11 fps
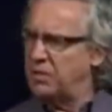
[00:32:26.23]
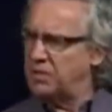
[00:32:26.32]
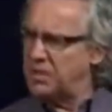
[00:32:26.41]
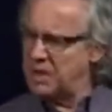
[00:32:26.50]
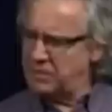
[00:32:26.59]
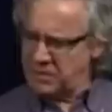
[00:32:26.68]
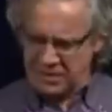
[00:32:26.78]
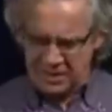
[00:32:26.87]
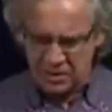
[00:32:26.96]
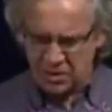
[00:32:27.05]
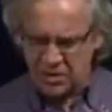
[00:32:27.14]

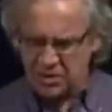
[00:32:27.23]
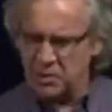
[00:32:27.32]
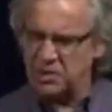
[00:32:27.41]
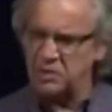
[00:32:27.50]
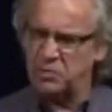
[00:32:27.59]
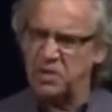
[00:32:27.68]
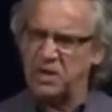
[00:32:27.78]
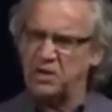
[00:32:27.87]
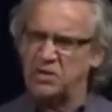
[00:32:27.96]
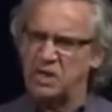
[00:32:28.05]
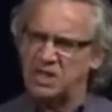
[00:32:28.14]
It's hard to explain.
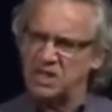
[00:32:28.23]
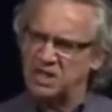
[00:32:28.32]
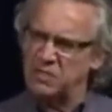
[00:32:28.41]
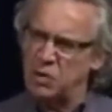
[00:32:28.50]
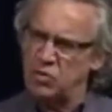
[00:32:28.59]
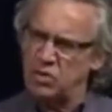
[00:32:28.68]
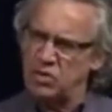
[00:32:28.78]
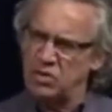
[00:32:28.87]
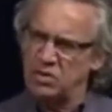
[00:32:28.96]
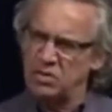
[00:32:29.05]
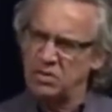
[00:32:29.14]
It looks like smoke,
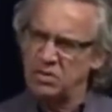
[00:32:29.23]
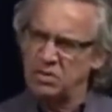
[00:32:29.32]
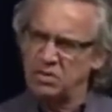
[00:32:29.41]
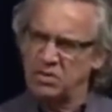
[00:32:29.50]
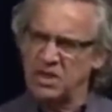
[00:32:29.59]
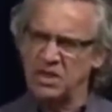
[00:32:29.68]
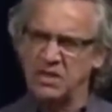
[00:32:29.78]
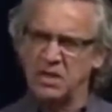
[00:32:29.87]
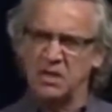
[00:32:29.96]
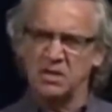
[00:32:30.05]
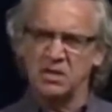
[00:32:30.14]
looks like
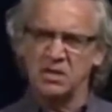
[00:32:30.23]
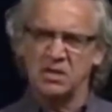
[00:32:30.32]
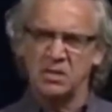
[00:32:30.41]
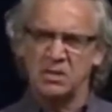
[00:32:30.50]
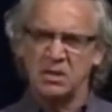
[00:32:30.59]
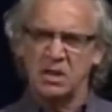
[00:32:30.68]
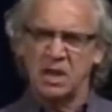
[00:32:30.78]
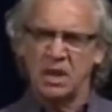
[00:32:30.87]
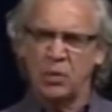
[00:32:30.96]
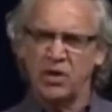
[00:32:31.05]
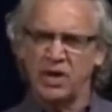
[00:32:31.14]
dust,
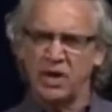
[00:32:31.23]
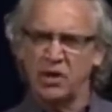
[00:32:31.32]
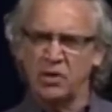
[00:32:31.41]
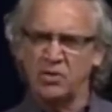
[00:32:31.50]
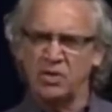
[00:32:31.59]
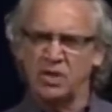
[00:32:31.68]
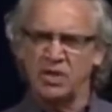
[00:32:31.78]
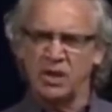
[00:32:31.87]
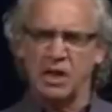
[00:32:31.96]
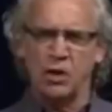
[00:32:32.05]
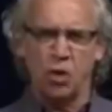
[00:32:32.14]
and when you get close,
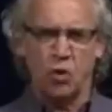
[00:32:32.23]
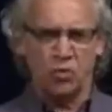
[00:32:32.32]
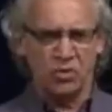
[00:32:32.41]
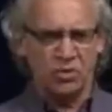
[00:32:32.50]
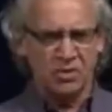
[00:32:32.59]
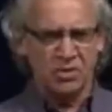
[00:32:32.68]
it's like gold.